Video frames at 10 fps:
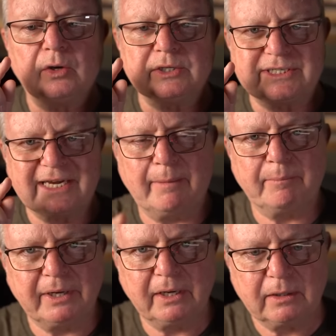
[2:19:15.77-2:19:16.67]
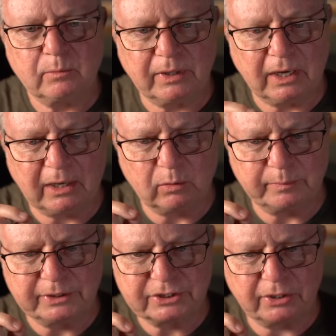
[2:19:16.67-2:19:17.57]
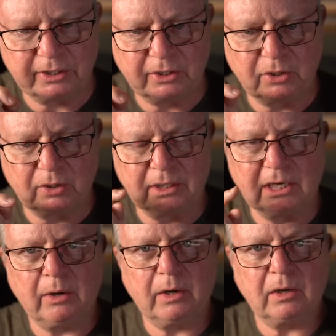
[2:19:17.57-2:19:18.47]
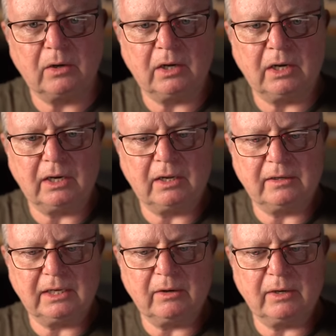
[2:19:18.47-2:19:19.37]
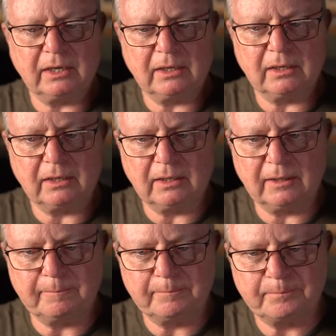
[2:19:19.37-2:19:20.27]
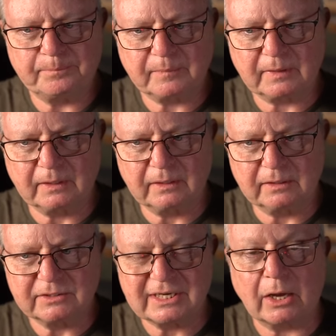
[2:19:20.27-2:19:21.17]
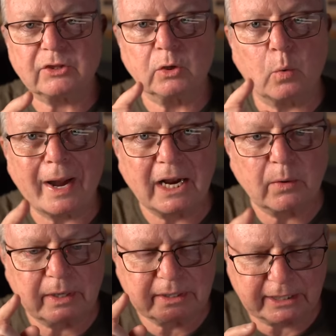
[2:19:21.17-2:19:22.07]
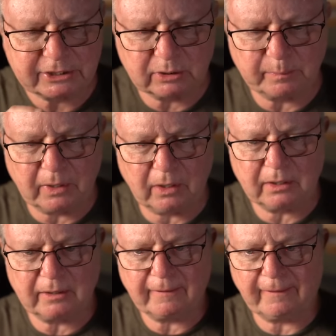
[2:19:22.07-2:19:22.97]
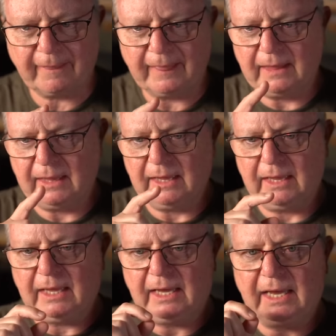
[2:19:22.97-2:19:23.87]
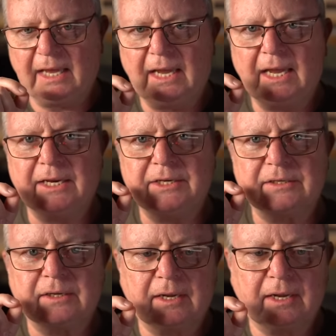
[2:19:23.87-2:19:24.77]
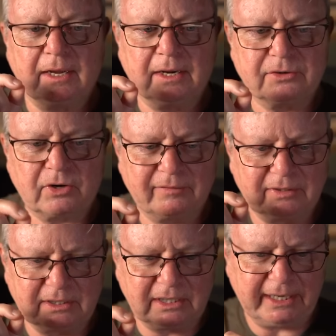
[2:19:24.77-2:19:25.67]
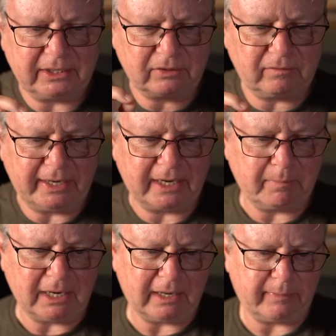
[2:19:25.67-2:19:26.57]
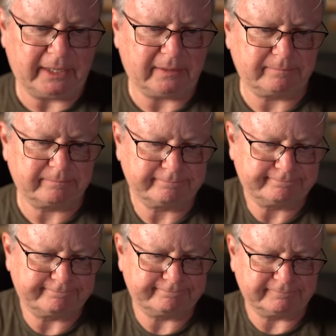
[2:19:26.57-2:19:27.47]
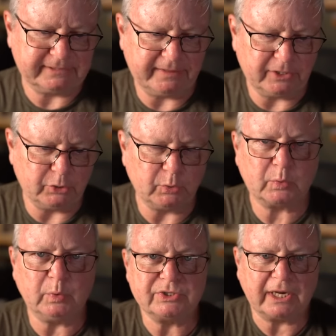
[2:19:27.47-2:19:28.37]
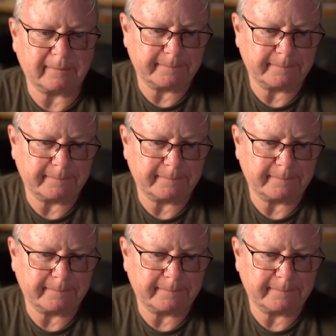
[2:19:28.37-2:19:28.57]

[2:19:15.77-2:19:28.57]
Zambia, where I will be showing her the lower, lower um, South Luangwa National Park, and driving the length of Lake Malawi in the new cruiser.